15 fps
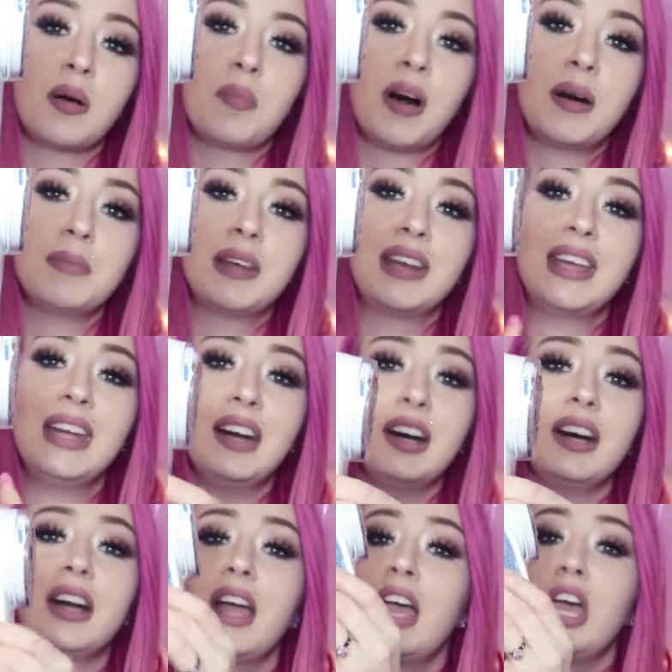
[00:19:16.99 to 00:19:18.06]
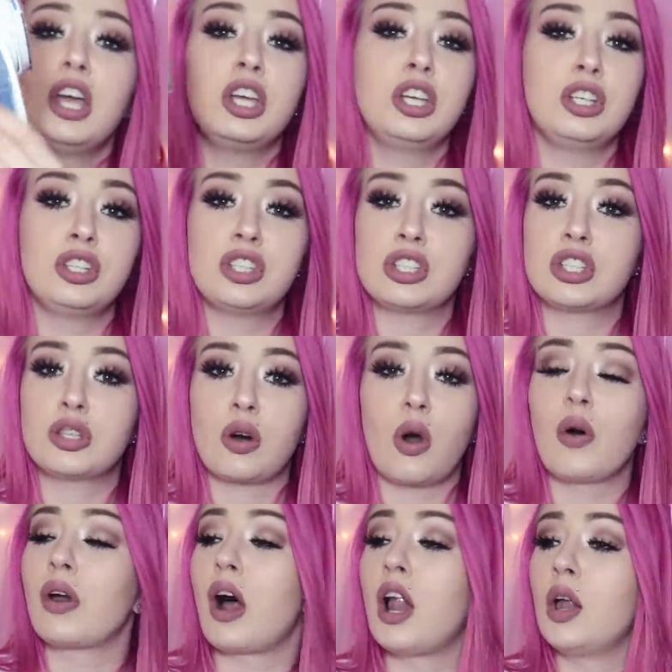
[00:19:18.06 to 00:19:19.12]
compartment here. You just
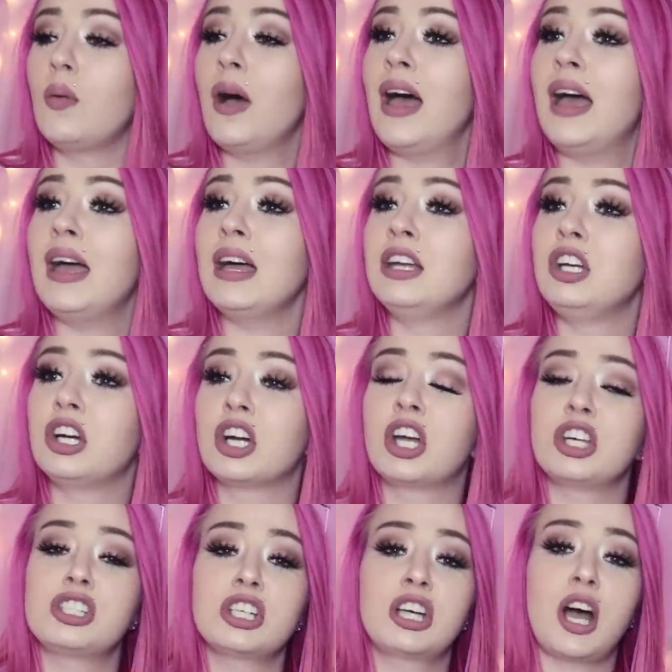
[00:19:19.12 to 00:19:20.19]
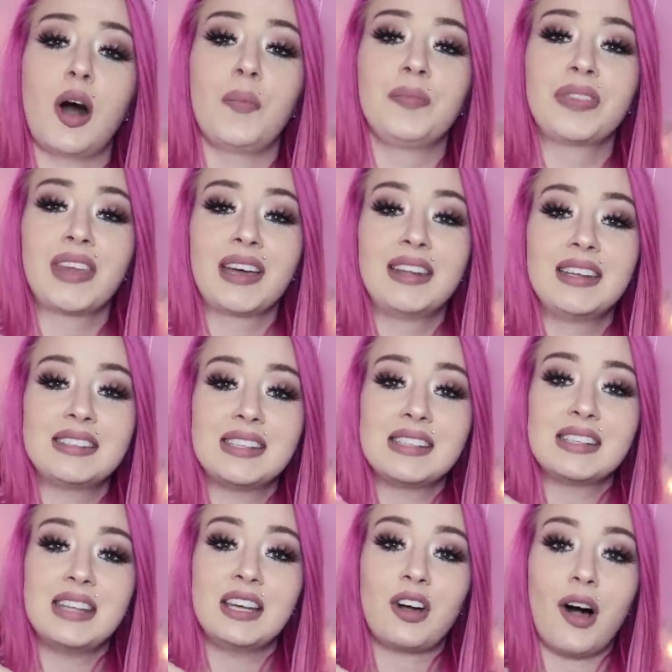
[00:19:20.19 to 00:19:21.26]
throw it all away and you're good to go. This
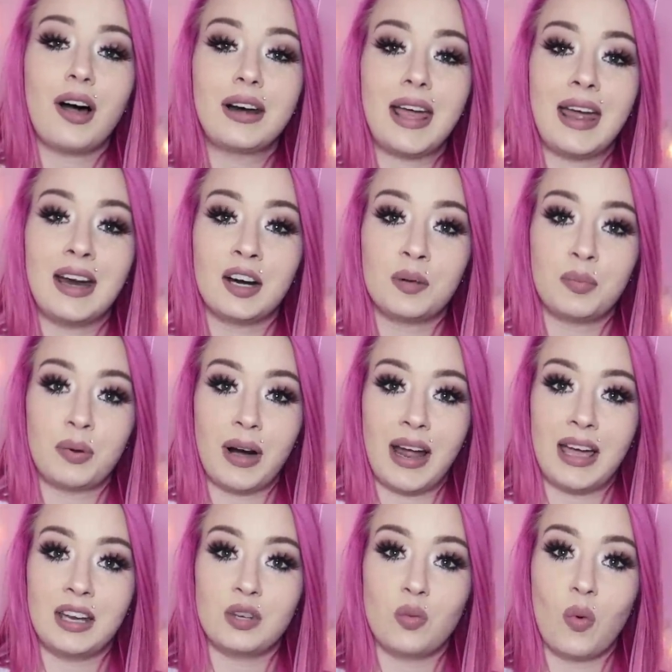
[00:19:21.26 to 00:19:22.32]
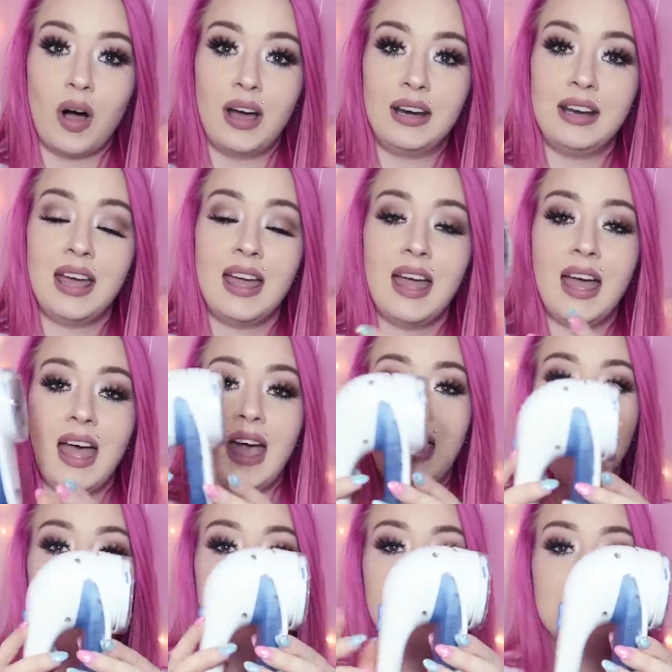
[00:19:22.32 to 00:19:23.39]
is the Conair brand one,
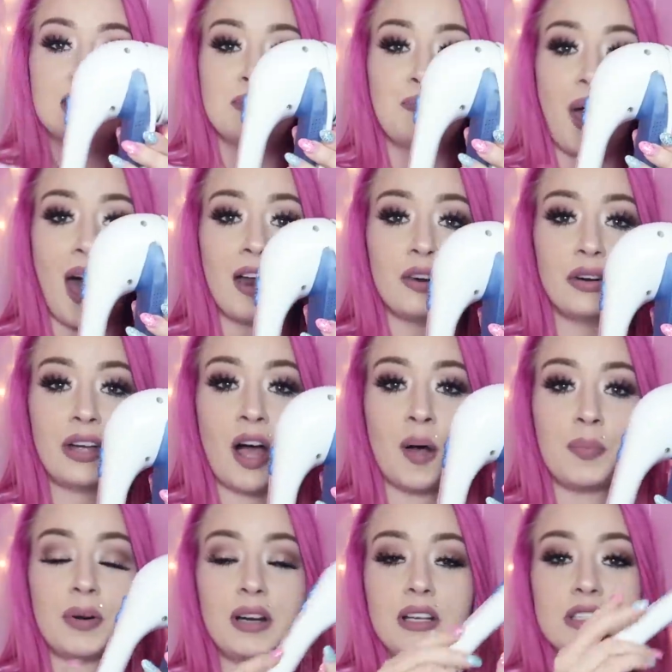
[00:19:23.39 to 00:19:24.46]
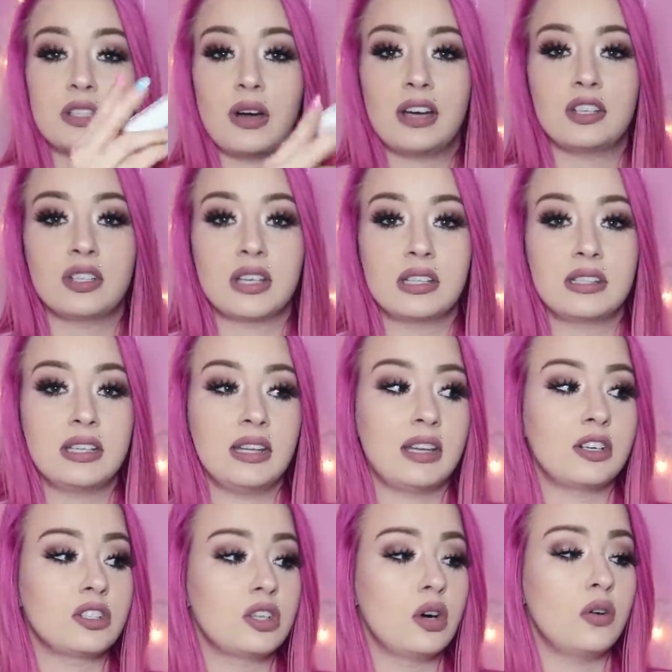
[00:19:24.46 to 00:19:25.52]
and it is battery operated. So as you can see,
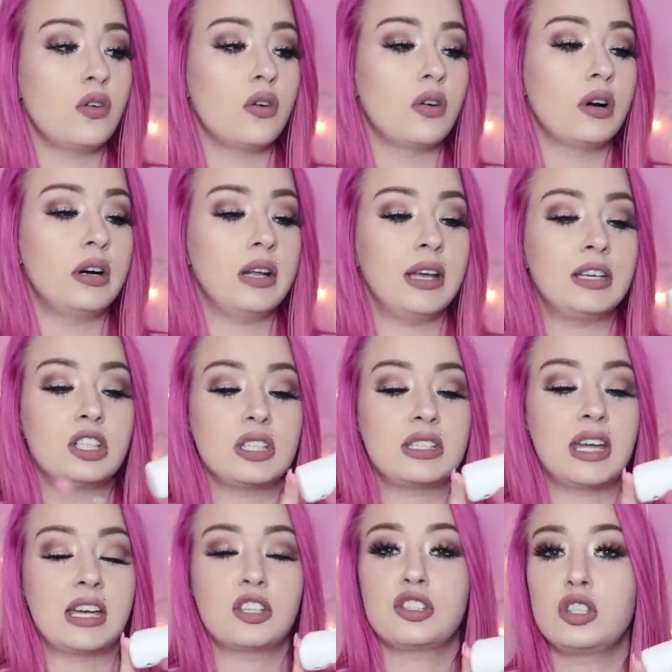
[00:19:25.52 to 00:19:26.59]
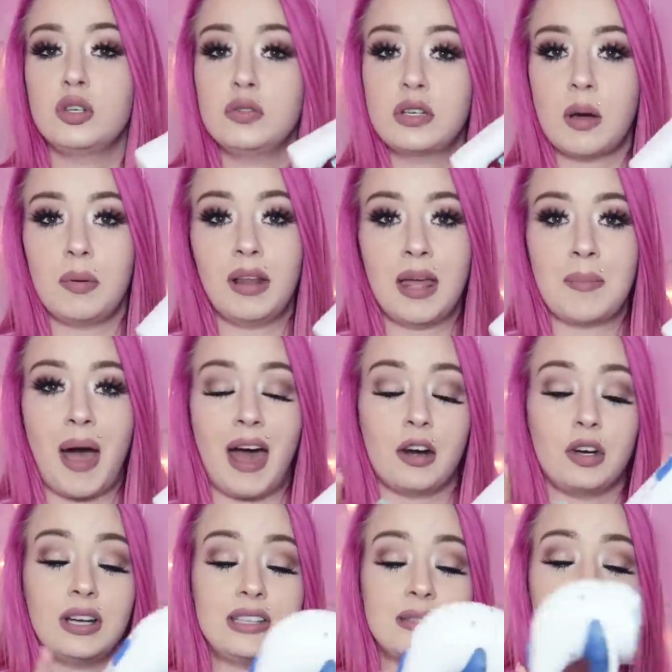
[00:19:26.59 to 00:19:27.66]
there's no cord. It just takes two AA
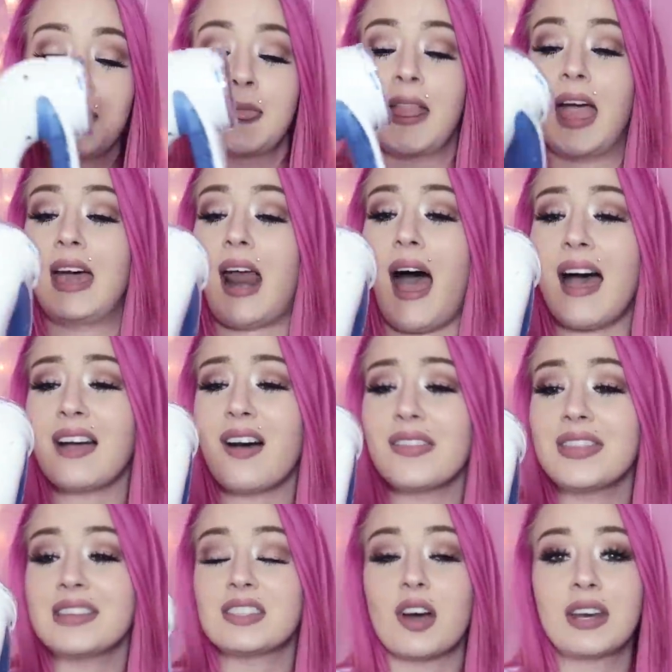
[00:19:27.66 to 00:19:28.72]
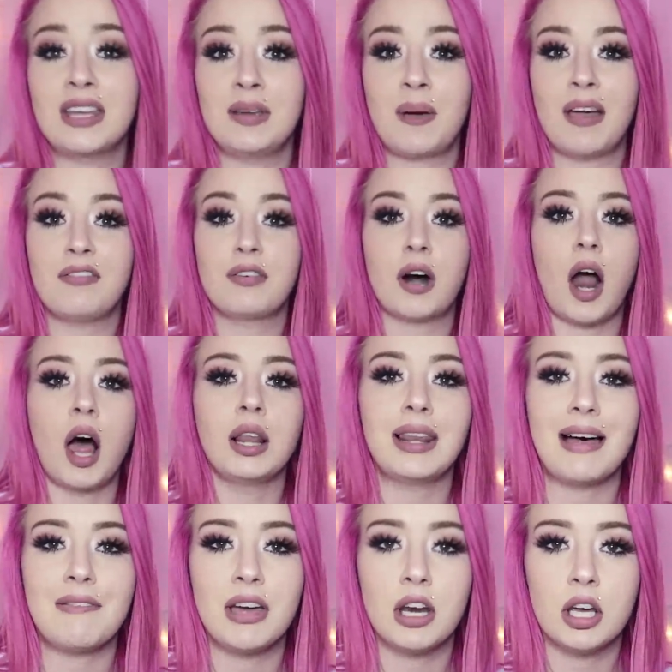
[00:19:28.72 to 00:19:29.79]
batteries. And I got this on eBay for
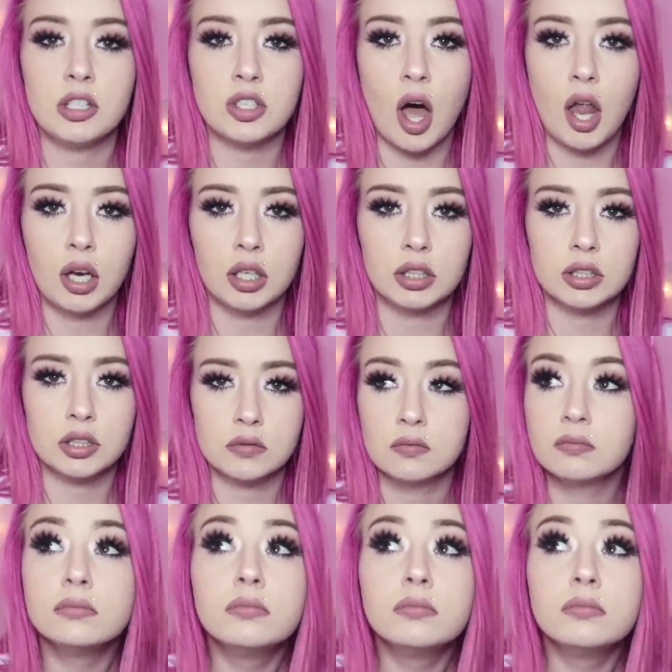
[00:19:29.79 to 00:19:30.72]
$11.